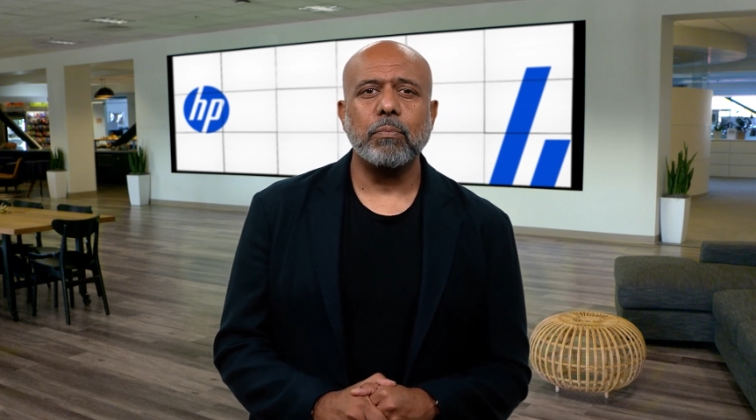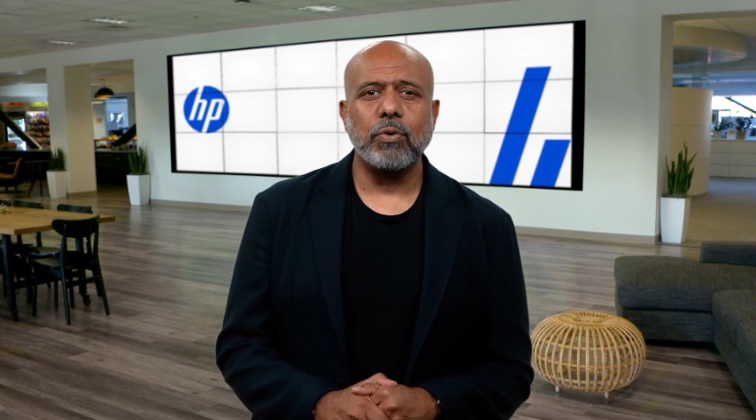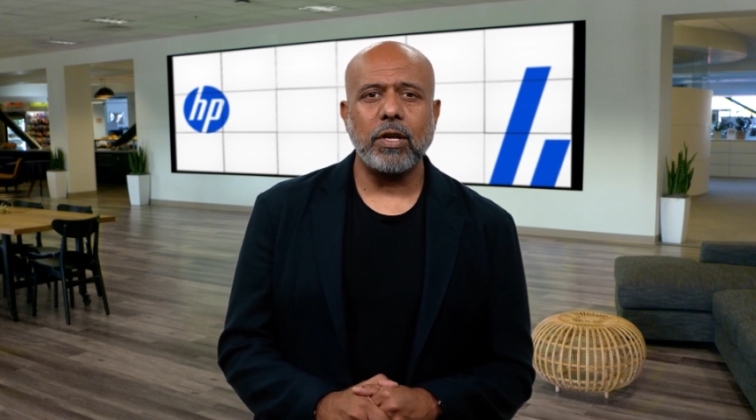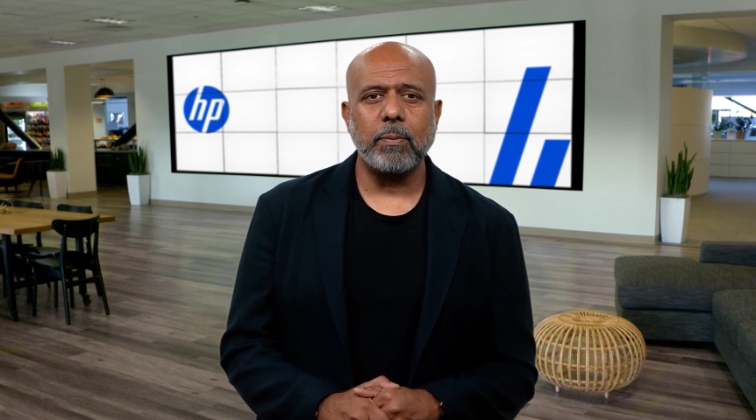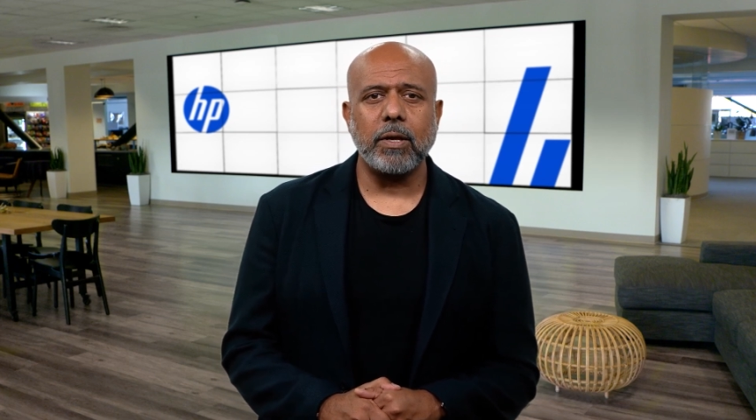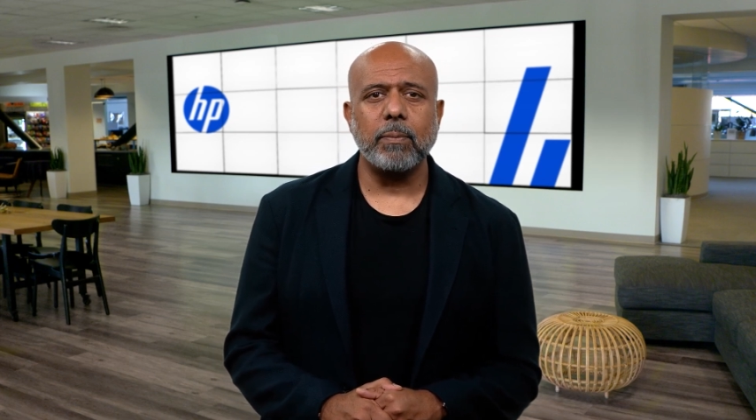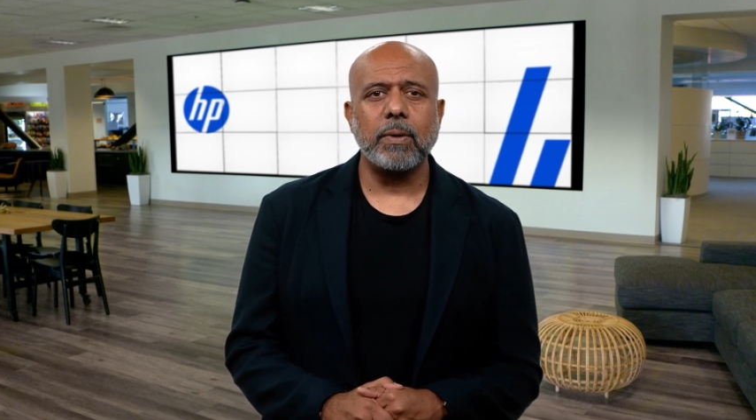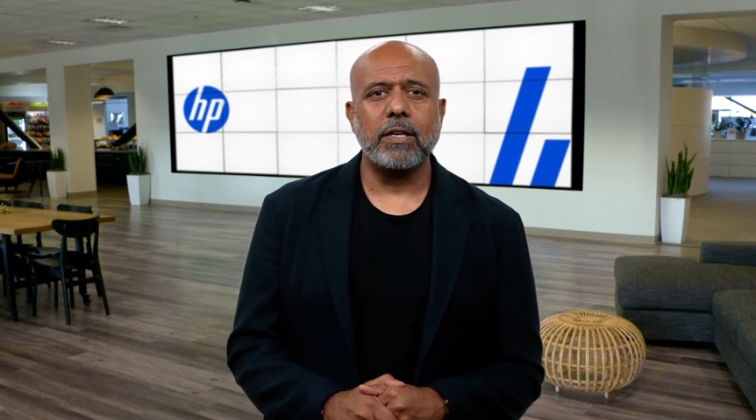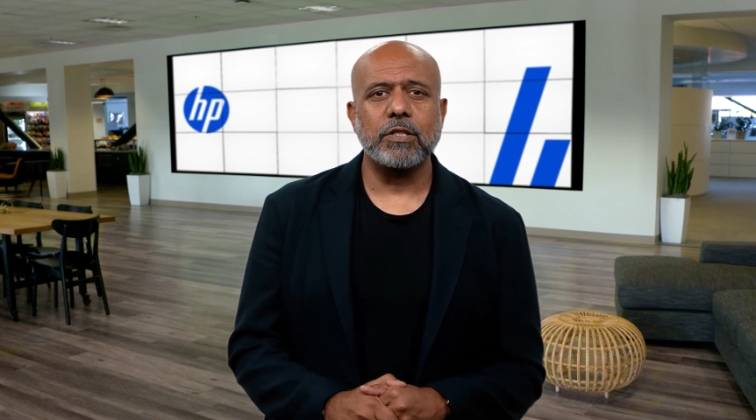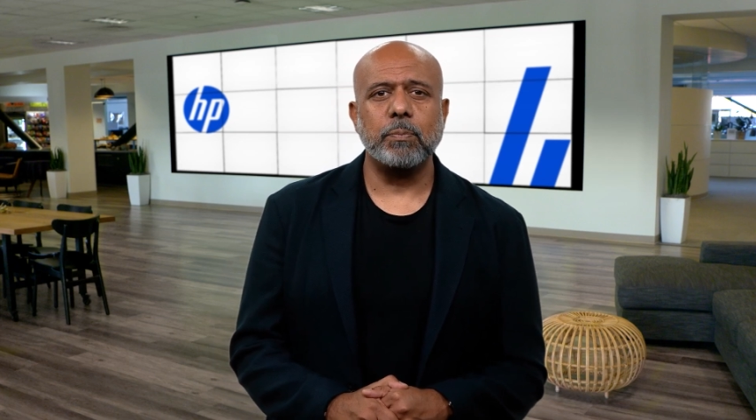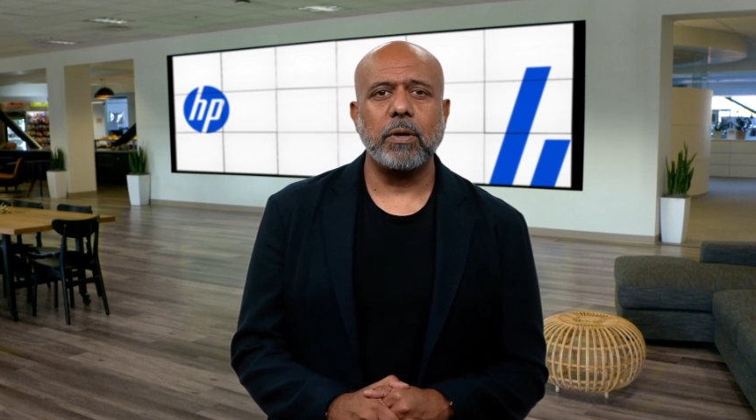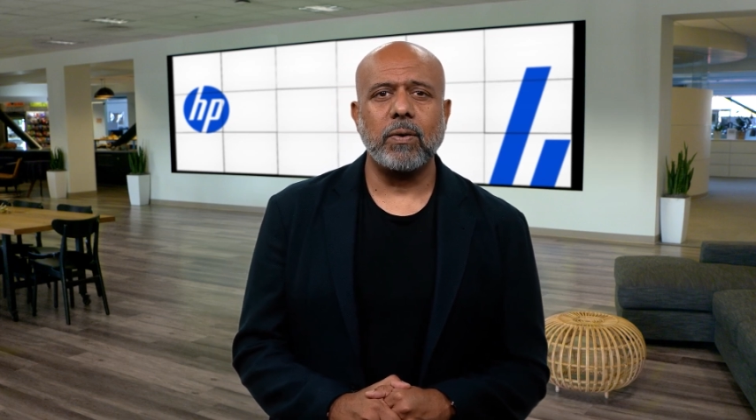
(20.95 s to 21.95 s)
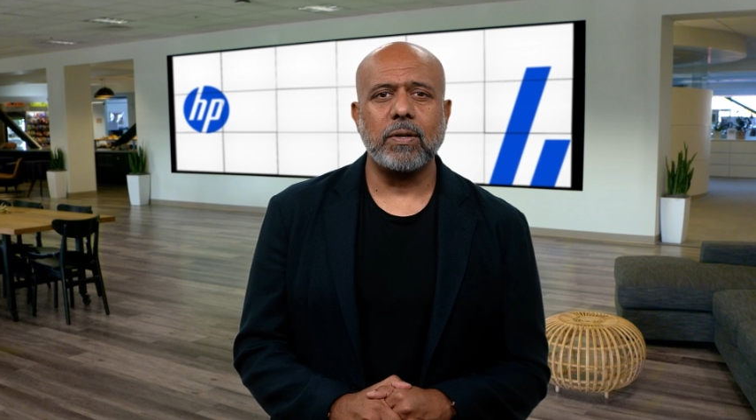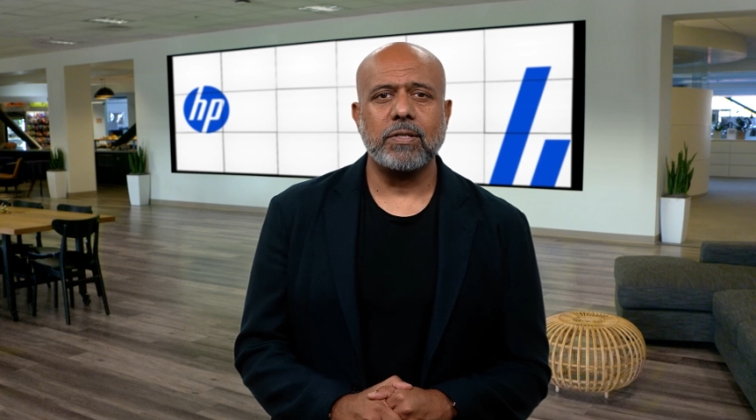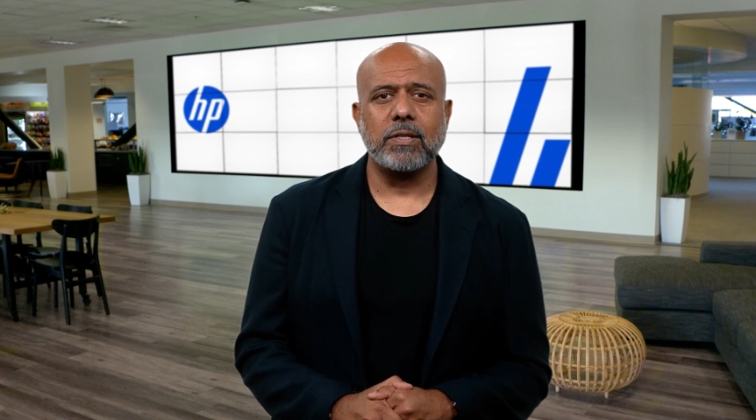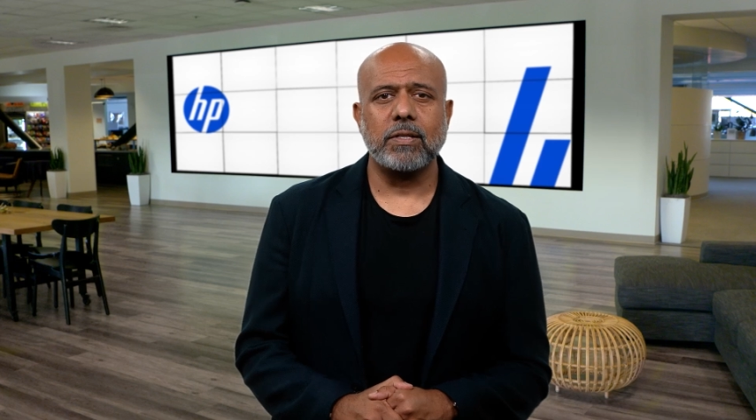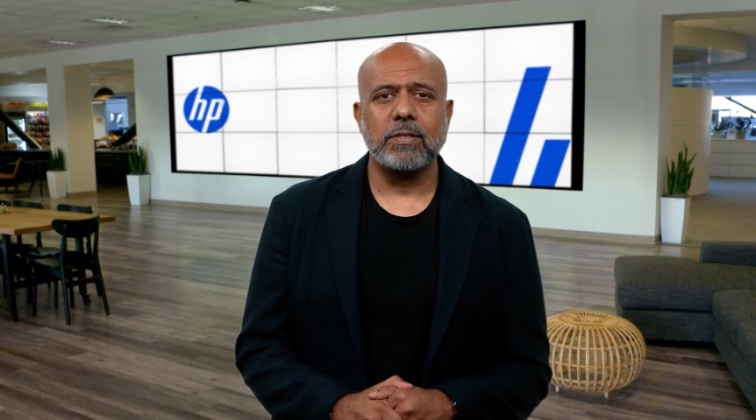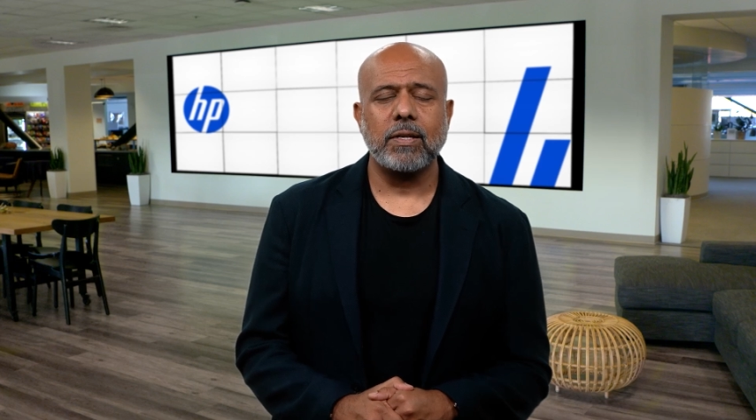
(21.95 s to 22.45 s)
premium
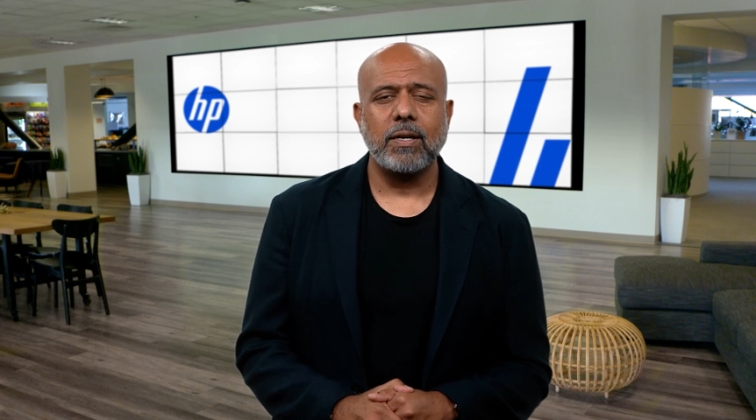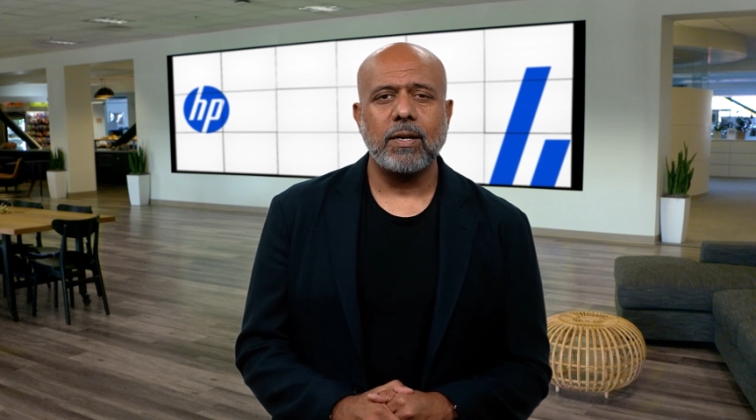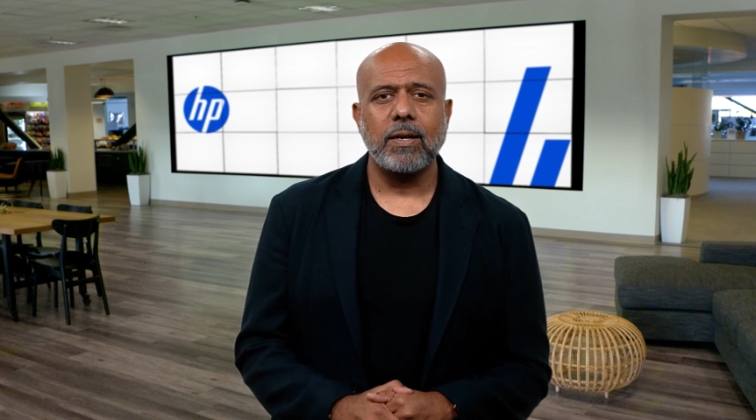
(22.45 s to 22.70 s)
experiences.